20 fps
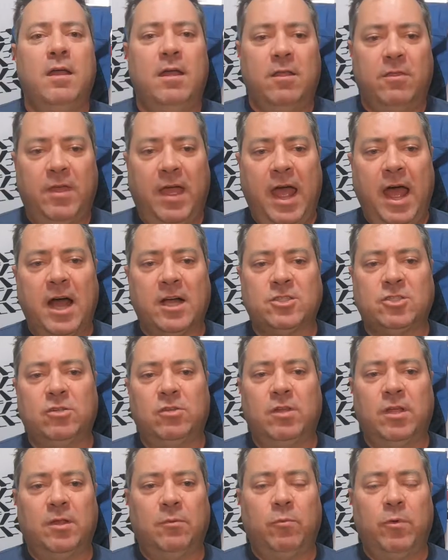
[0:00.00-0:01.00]
The
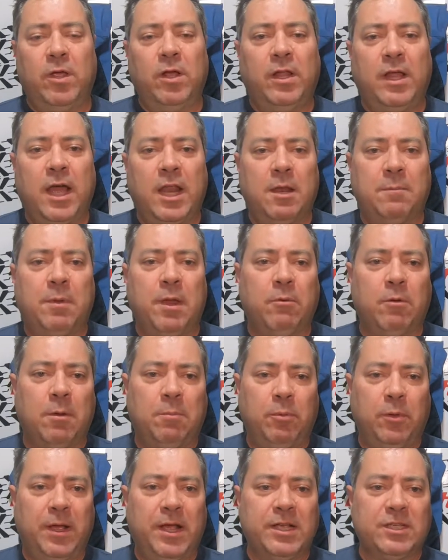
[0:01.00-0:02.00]
axle and wheel had to be
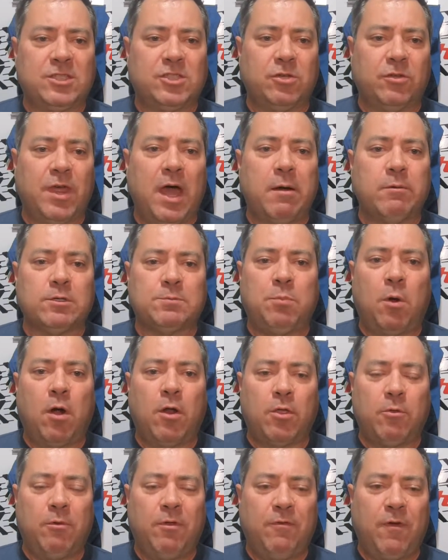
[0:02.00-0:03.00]
replaced, so that was
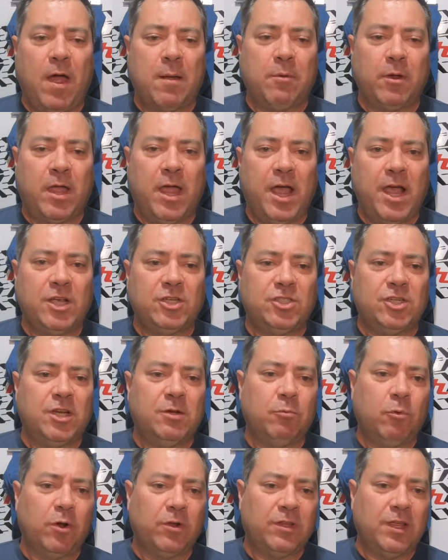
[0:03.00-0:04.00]
part of the
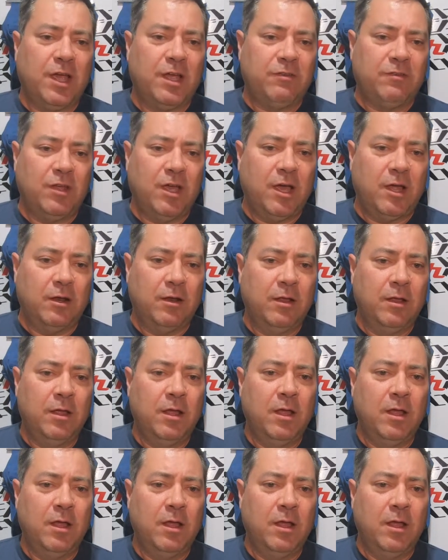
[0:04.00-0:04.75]
refabrication work to get done.